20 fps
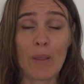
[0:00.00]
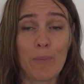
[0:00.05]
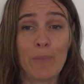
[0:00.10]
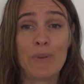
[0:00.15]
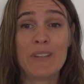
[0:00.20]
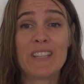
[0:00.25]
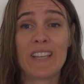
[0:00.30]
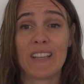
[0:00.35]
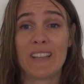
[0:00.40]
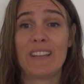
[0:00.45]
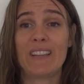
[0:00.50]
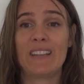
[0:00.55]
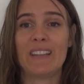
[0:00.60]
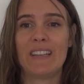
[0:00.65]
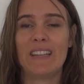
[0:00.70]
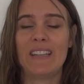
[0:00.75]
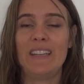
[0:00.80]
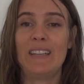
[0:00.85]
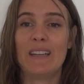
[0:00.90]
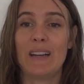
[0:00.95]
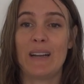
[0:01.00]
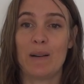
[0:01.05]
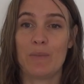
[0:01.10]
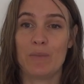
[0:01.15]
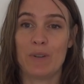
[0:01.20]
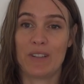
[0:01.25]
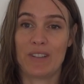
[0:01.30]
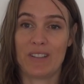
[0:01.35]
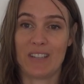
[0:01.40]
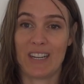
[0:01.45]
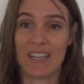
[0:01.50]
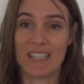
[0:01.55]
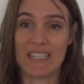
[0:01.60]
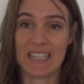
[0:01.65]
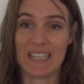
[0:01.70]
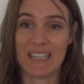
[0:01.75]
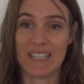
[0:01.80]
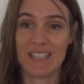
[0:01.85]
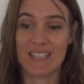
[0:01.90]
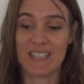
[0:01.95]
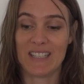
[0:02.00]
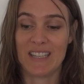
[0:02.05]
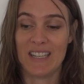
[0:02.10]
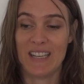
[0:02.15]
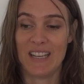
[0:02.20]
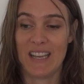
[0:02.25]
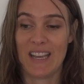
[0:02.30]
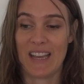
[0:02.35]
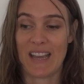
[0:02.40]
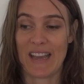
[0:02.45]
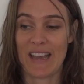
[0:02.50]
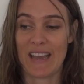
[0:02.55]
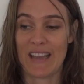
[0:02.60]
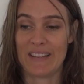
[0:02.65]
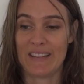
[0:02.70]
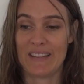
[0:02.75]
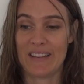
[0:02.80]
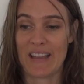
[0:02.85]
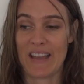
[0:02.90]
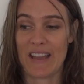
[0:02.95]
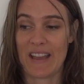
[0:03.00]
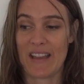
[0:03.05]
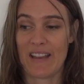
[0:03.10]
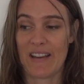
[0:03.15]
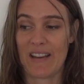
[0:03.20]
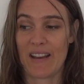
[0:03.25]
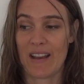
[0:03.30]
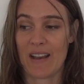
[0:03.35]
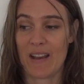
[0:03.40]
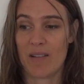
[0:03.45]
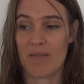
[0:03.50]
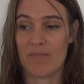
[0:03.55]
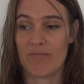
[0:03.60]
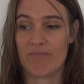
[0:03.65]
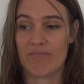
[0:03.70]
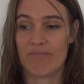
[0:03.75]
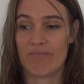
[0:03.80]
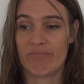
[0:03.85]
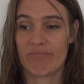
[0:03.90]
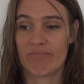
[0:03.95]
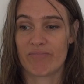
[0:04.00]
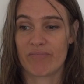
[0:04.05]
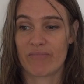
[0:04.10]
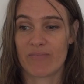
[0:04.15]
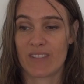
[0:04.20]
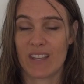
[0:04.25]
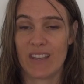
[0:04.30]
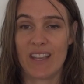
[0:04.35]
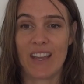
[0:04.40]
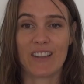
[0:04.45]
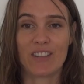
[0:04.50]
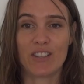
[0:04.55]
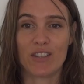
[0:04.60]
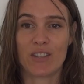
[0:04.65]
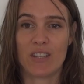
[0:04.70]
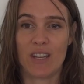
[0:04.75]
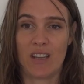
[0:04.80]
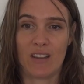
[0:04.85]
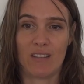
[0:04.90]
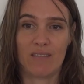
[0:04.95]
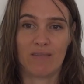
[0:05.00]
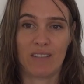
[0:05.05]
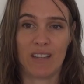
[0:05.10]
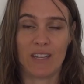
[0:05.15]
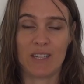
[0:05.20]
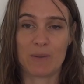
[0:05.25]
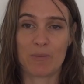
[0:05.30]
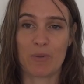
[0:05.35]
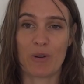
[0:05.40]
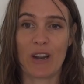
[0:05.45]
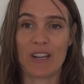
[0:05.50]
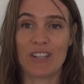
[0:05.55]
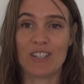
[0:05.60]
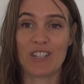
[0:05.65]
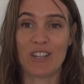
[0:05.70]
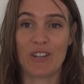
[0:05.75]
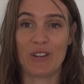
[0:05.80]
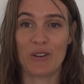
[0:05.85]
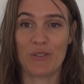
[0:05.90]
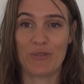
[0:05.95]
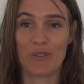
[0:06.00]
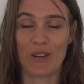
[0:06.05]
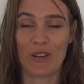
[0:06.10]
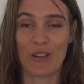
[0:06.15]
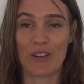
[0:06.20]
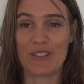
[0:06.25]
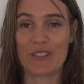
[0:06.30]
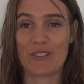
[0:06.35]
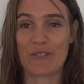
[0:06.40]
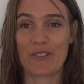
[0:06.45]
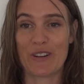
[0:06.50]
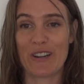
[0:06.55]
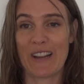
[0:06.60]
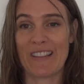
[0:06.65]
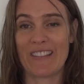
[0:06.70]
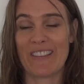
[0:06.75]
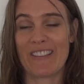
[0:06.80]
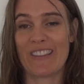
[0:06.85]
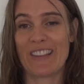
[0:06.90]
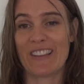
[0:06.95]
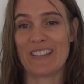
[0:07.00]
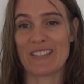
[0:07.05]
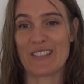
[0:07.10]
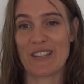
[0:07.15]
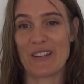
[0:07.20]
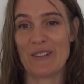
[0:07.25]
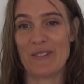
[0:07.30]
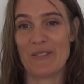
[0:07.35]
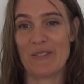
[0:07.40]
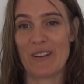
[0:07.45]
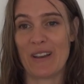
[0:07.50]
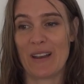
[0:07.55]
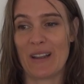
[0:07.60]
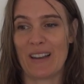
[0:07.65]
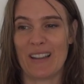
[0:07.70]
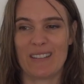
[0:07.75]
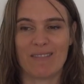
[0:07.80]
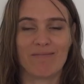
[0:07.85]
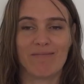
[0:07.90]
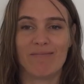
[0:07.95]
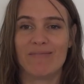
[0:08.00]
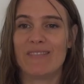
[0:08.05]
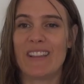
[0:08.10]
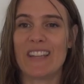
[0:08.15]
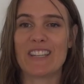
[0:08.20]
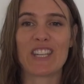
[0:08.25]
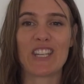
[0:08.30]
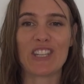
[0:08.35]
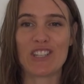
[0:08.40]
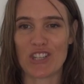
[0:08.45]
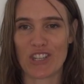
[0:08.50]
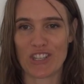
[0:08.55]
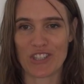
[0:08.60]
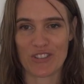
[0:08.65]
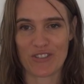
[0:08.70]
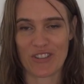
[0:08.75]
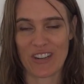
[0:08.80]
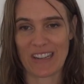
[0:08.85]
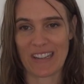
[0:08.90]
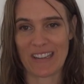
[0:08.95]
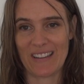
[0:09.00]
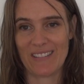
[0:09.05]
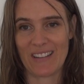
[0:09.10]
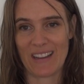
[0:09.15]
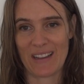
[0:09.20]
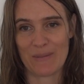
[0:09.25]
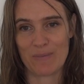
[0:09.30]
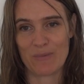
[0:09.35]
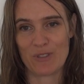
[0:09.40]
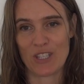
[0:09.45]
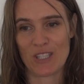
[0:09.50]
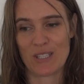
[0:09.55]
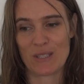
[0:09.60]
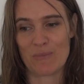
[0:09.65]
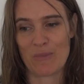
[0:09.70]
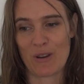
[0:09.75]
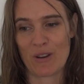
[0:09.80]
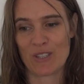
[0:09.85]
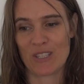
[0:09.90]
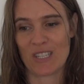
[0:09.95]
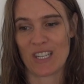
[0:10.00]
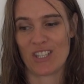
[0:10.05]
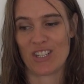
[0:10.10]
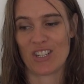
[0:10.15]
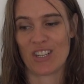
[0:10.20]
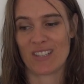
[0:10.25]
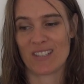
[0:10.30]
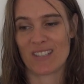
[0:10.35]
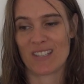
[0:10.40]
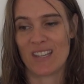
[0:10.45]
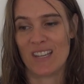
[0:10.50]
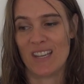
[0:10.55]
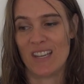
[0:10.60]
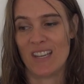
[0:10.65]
particularly with the ideas and their, just their inspiration of a lot of different other things that are, like their teachings really, Jesus and Mary's teachings,